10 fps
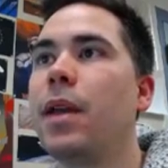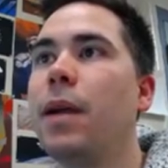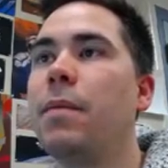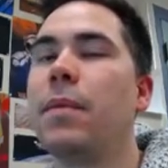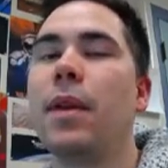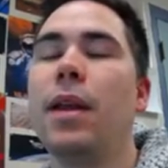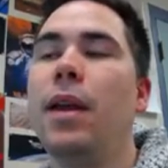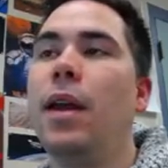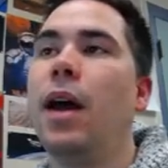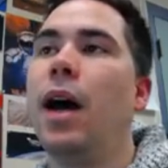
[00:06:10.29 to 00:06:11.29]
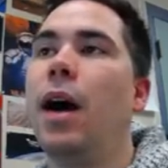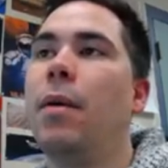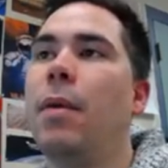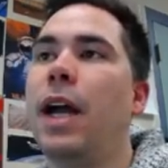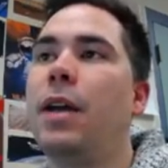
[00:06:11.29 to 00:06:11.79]
Okay.
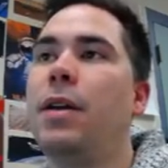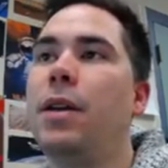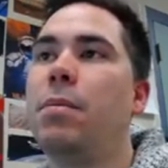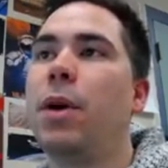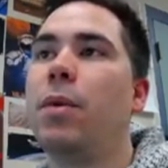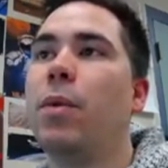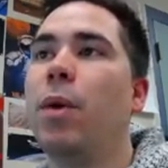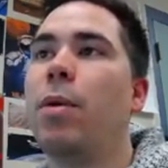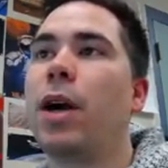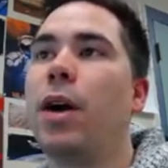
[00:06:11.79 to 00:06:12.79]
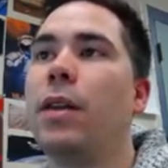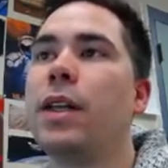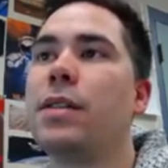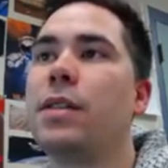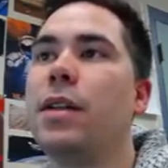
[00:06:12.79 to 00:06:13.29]
I can put a rubric on
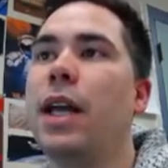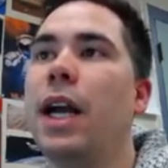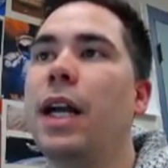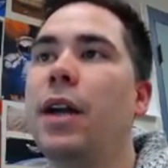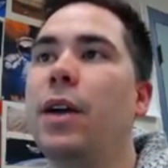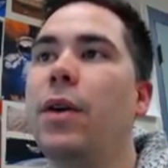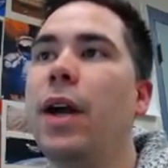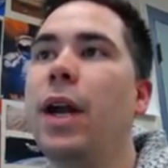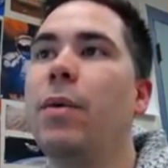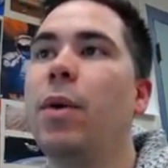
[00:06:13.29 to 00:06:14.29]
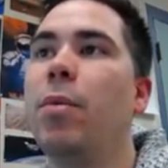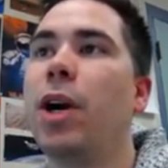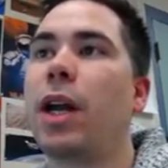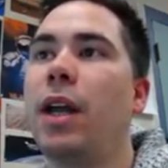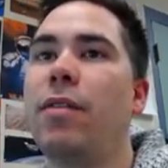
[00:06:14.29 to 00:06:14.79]
this, and I can create a
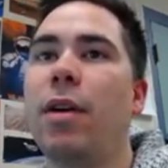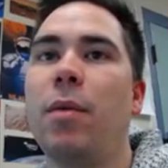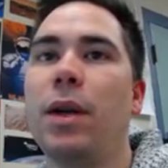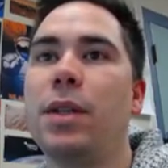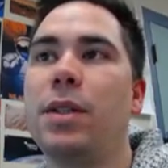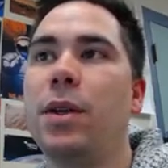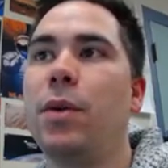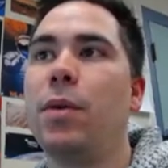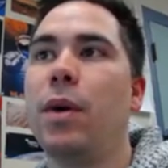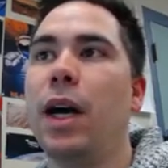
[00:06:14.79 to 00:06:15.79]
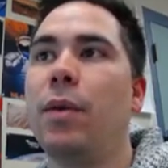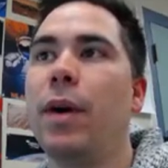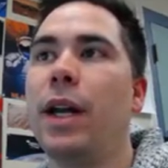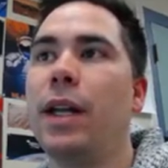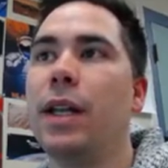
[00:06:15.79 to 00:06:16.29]
rubric if I wanted to,
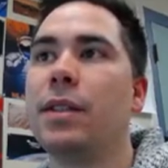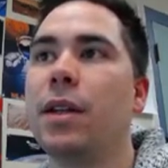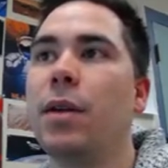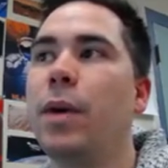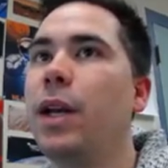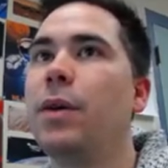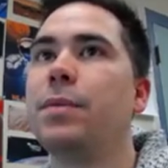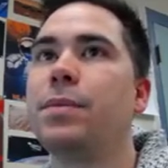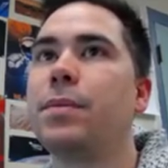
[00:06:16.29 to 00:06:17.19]
right in this little window.